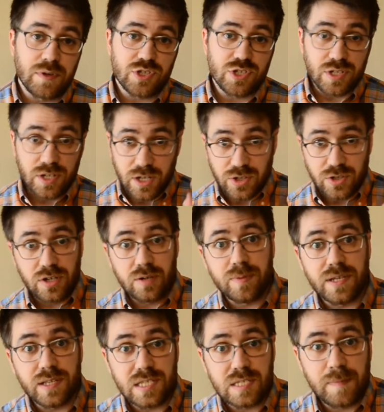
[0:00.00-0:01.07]
mission, a
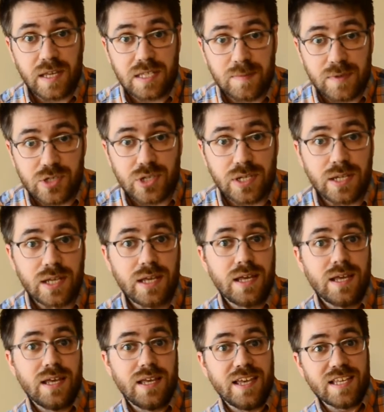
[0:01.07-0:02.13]
European space mission,
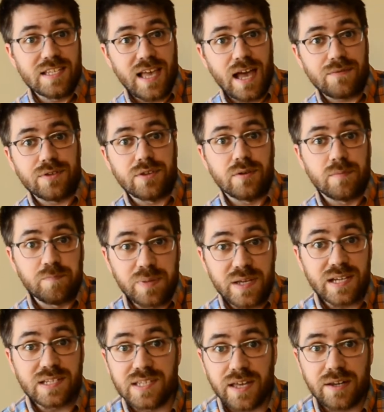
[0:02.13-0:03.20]
is having their
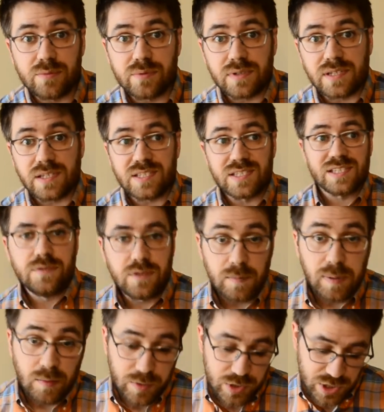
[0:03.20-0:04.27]
big data release. They're
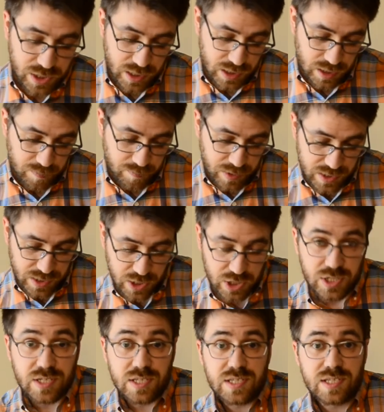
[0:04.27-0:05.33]
publishing the
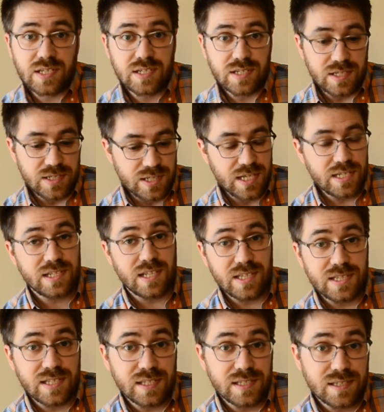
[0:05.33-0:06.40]
positions,
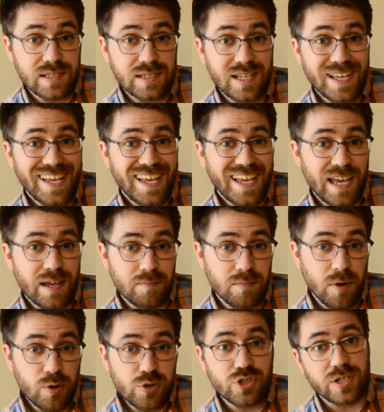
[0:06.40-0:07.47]
distances, and
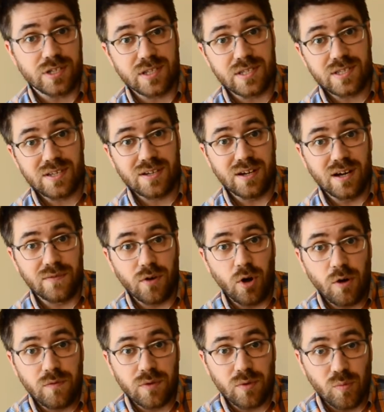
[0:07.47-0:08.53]
motions of
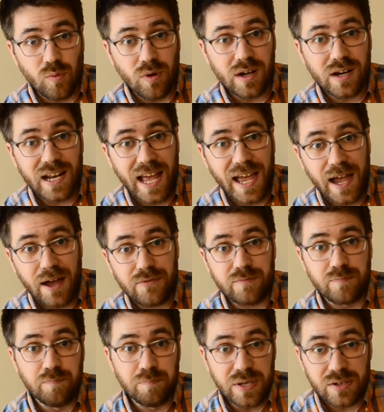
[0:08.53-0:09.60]
over 1.5
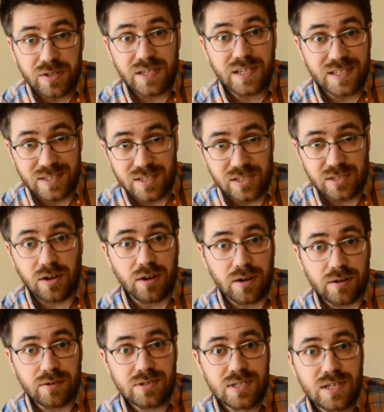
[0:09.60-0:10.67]
billion
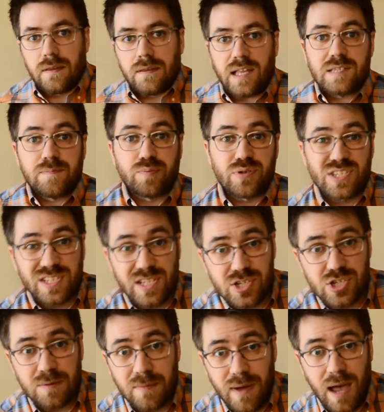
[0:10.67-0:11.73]
stars. That's
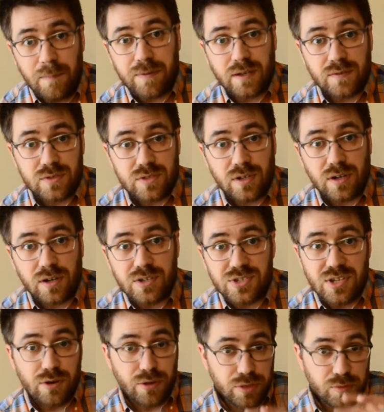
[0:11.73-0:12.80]
precision mapping of stars
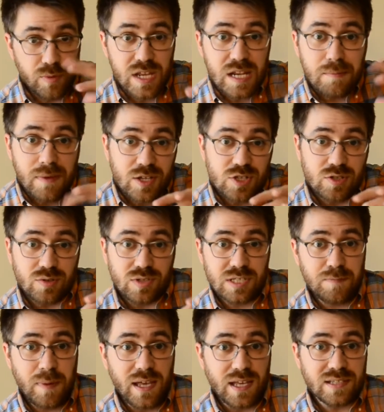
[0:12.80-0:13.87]
in three-dimensional
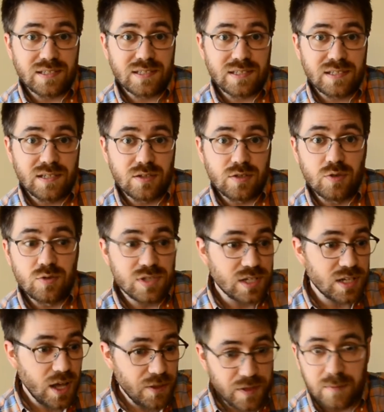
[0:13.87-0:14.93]
space
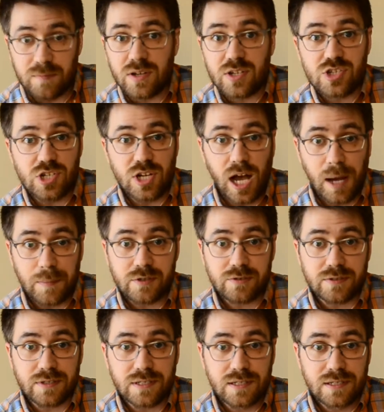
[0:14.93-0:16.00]
using nothing but
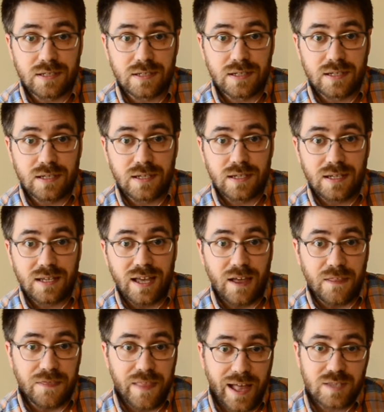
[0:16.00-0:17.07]
geometry.
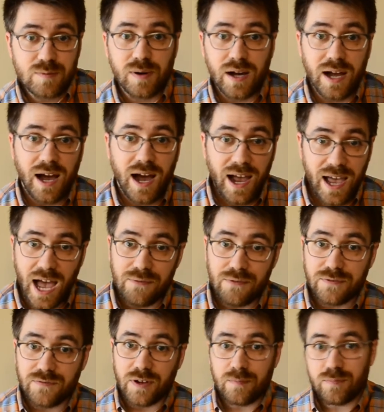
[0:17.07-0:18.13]
And that's why I have a
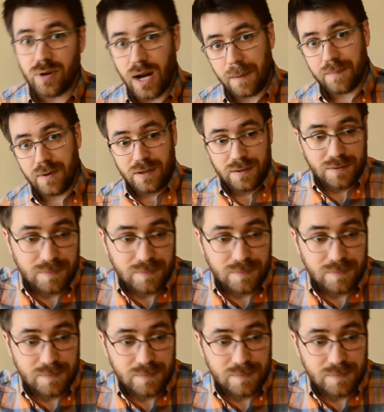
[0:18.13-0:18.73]
fun prop.